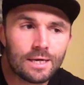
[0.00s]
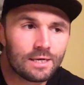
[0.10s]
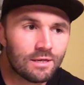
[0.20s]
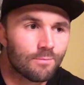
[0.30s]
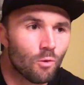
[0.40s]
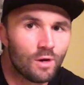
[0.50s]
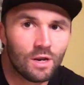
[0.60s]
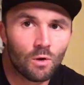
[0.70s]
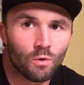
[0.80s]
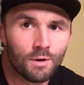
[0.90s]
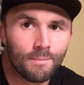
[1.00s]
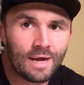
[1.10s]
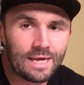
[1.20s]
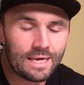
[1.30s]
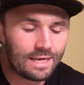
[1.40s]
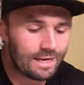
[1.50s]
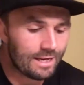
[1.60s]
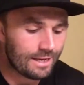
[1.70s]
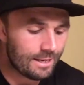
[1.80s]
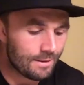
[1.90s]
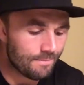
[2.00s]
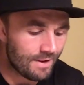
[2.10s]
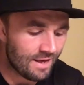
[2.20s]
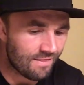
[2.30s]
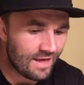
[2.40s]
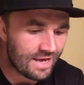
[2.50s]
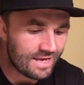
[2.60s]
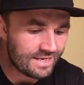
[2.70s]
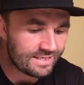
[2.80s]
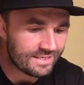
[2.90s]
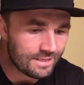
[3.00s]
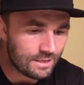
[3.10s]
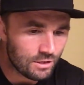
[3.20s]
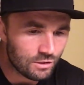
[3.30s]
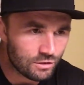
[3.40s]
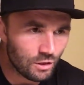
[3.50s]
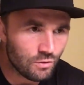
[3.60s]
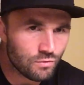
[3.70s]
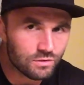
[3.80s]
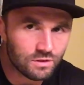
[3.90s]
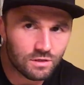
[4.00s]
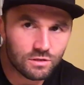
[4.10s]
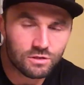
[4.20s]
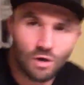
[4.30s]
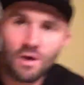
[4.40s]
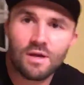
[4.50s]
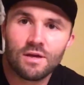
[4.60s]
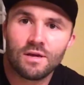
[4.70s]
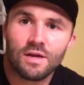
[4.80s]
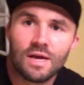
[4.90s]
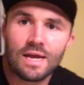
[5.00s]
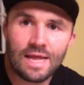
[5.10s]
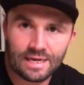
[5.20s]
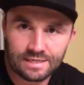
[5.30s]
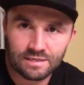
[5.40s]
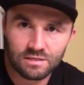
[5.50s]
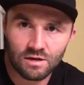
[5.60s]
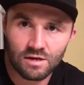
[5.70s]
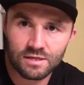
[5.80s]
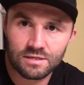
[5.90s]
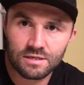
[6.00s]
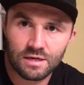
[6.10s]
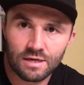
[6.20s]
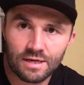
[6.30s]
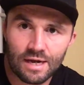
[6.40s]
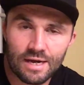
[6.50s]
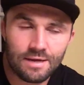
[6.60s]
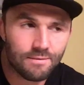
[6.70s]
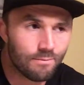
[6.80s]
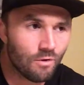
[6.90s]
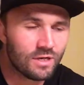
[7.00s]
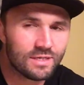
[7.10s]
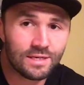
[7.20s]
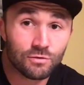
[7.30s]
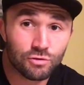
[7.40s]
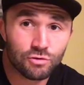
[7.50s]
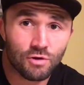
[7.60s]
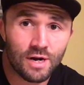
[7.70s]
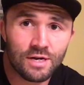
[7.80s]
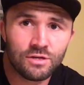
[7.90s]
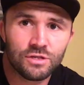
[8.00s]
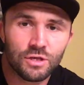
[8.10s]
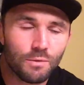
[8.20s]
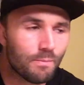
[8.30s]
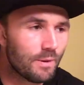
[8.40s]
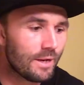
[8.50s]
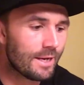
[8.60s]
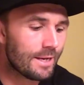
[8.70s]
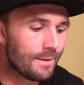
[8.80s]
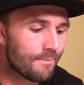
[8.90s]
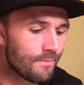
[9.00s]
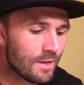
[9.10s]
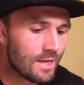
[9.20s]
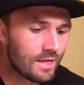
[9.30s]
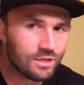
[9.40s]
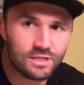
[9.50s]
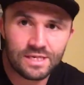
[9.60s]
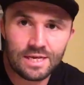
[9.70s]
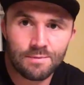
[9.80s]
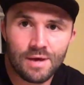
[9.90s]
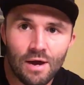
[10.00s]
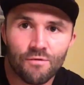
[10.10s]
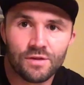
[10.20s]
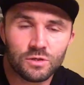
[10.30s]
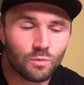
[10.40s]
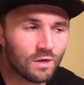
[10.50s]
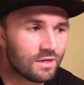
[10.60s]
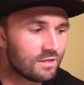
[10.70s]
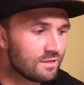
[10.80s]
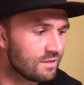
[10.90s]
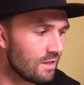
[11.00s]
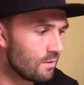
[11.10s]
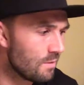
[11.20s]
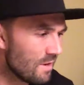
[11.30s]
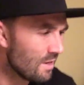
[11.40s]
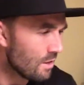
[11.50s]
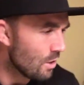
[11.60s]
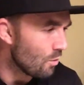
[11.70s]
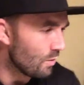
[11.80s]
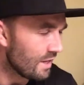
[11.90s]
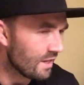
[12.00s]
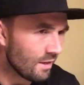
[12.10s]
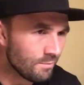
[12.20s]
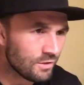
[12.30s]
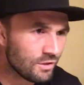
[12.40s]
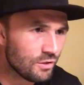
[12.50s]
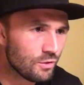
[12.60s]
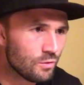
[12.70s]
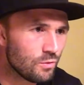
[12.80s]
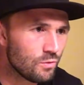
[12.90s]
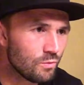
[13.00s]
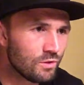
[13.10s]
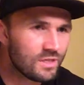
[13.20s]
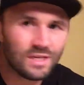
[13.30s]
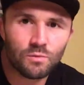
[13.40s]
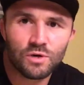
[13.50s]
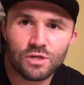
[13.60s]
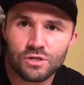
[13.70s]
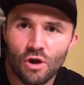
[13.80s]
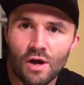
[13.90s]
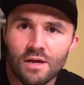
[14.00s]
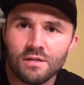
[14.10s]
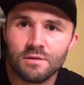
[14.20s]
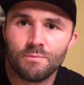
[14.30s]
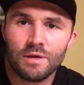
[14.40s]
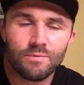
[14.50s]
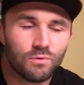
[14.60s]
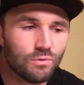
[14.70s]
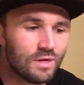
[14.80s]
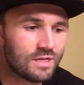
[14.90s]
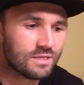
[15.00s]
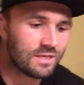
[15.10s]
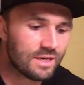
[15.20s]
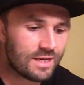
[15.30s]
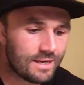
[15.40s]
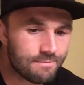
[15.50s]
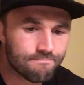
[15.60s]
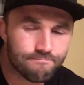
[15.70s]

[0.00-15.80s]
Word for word: another point that I want to make um, and that is don't diet and exercise, okay? Might sound strange but um, just hear me out on this one. So when it comes to, when you say the word diet, people instantly